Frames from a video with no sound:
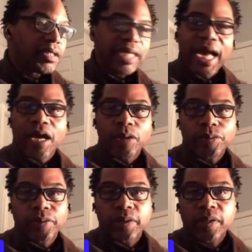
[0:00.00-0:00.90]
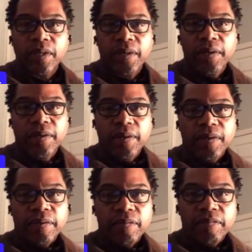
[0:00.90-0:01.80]
sound
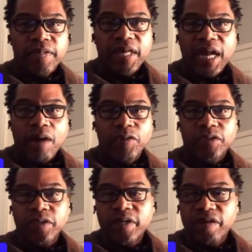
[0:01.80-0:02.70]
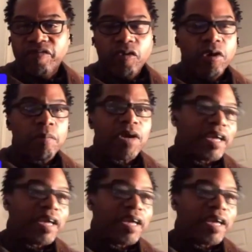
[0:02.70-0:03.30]
that I was looking for,